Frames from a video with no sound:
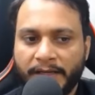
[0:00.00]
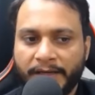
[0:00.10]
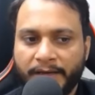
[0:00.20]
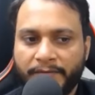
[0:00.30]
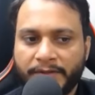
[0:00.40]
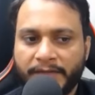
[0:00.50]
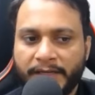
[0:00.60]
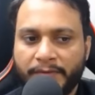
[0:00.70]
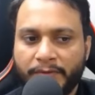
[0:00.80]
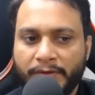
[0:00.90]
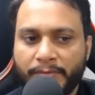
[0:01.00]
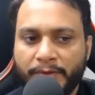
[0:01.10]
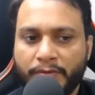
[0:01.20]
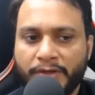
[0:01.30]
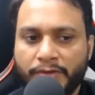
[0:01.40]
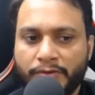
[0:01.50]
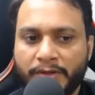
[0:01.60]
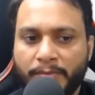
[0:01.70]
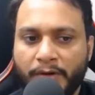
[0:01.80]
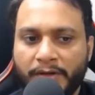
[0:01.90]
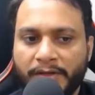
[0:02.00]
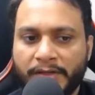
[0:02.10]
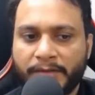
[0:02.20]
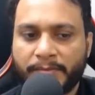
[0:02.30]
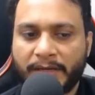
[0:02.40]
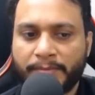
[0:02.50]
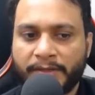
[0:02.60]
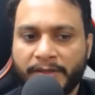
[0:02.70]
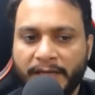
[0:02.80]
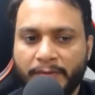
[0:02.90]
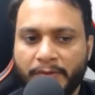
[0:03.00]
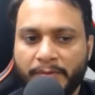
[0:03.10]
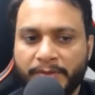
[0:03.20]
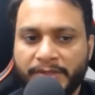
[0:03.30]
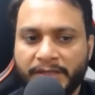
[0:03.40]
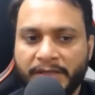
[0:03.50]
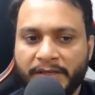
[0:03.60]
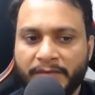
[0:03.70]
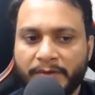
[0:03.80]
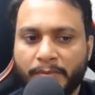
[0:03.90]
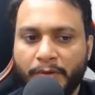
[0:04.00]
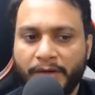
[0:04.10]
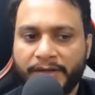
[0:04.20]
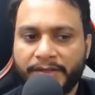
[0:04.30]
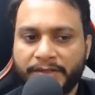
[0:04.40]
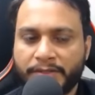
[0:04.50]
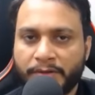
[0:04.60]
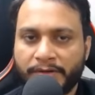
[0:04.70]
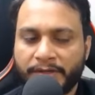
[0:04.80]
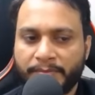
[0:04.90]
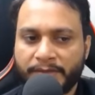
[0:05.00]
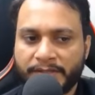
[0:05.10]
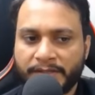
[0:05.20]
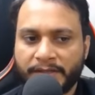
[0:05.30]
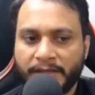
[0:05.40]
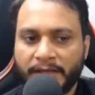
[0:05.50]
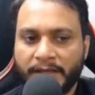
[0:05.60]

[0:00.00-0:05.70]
And after that, we will be going to the ball color map and we will be checking if the ball entry is already present.